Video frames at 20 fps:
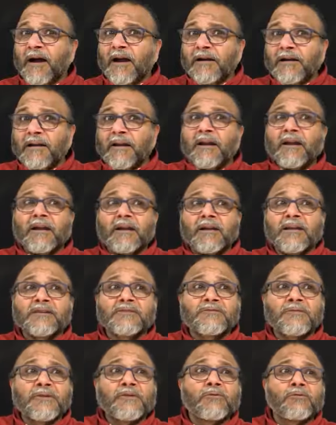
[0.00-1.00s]
Until
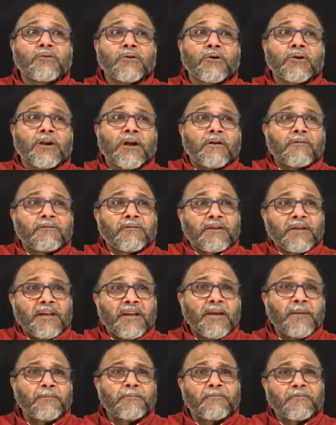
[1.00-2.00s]
unless we do not have
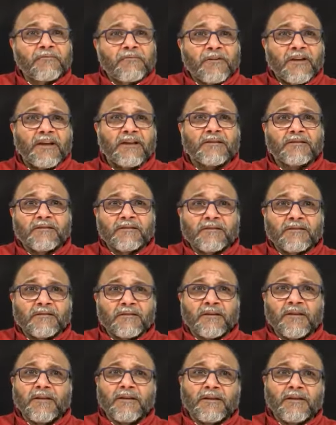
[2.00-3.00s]
deep faith
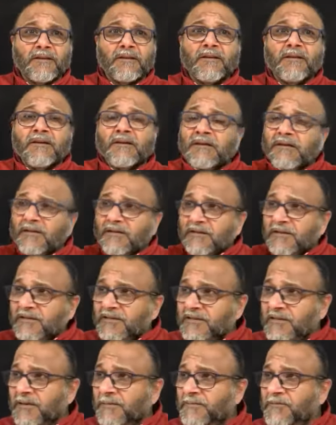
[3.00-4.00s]
in the
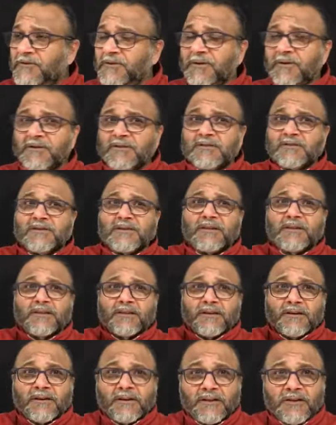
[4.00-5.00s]
scriptures,
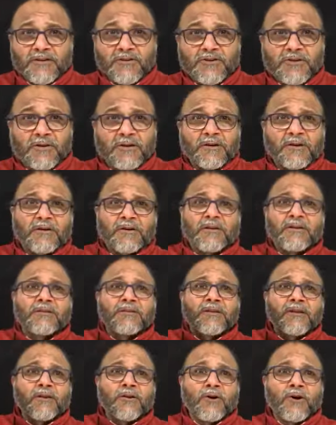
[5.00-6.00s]
in the teacher,
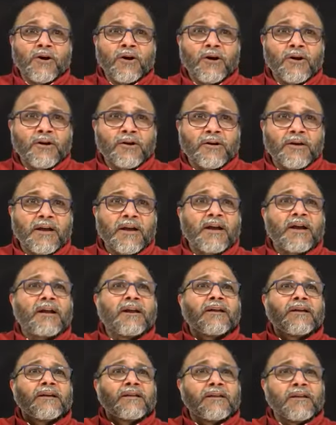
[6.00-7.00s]
in the Lord,
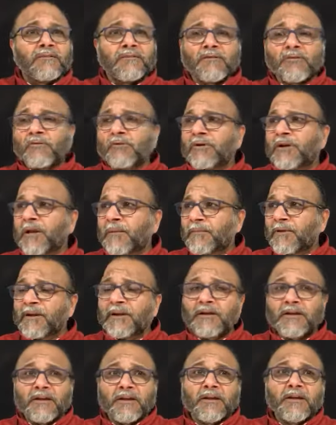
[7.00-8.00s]
and in our own
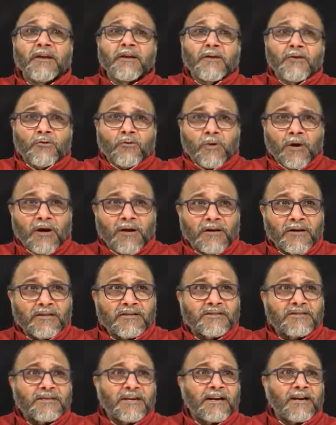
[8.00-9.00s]
ability to
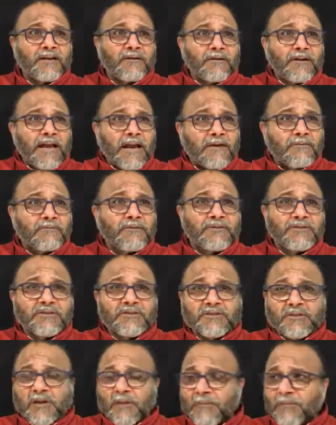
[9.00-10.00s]
understand that which
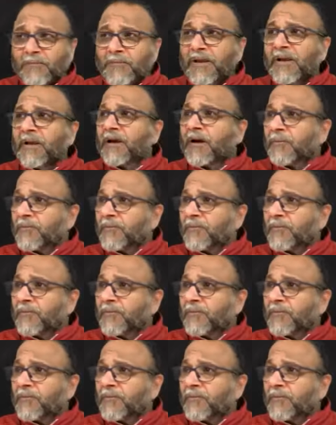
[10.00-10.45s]
is com- being